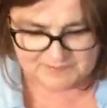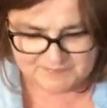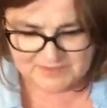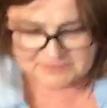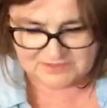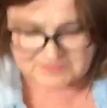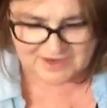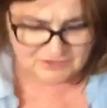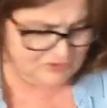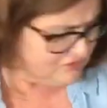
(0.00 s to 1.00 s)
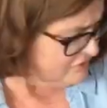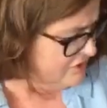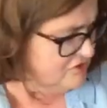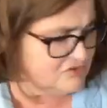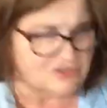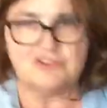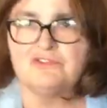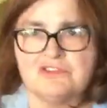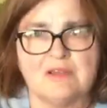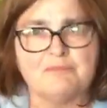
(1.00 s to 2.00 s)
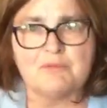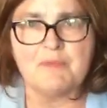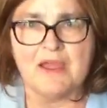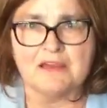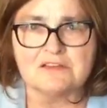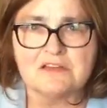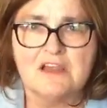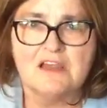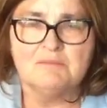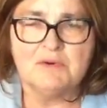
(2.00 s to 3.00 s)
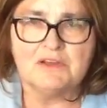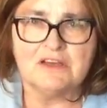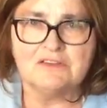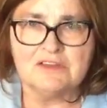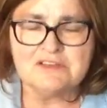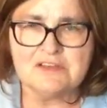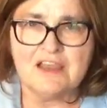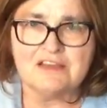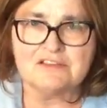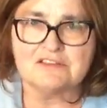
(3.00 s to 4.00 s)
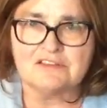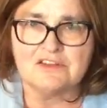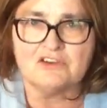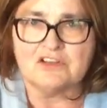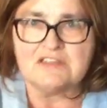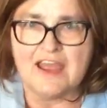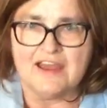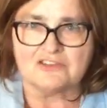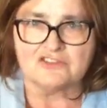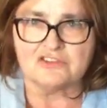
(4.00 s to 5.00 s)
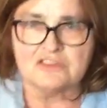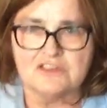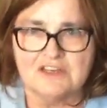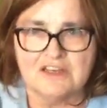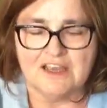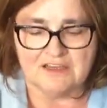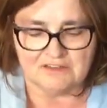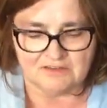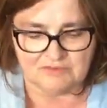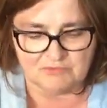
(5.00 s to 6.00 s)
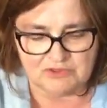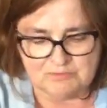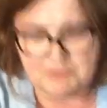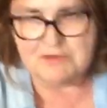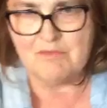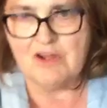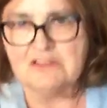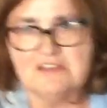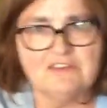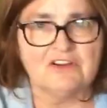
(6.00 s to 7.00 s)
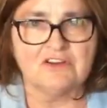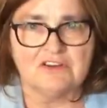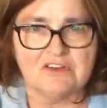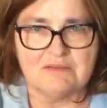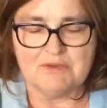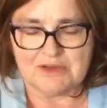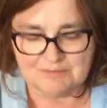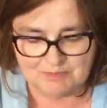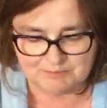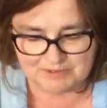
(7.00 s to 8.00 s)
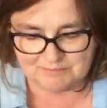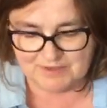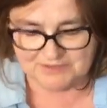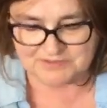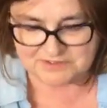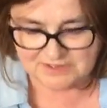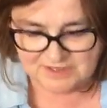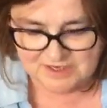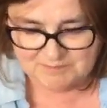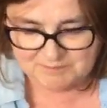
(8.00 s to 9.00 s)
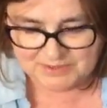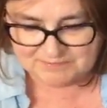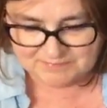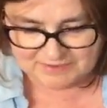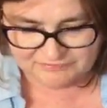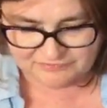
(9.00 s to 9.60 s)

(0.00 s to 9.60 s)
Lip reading: Okay, because I usually use 2 separate bags, but in this case, they're attached. And when you put them all in there, they become a big mess. But my